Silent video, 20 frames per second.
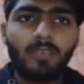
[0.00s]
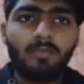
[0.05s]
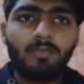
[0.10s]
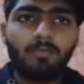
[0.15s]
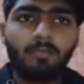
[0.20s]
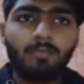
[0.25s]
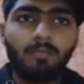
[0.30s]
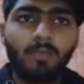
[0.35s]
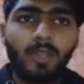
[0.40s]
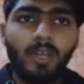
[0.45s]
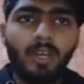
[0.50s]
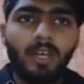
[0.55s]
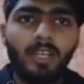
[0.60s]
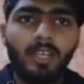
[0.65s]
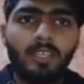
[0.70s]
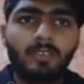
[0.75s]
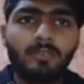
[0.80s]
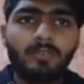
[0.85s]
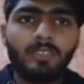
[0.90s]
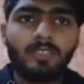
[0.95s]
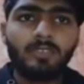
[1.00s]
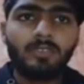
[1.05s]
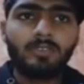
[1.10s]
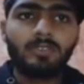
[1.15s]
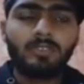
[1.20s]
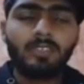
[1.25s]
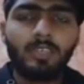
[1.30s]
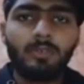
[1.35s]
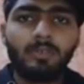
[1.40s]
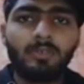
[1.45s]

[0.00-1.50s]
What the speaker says: plant whose name is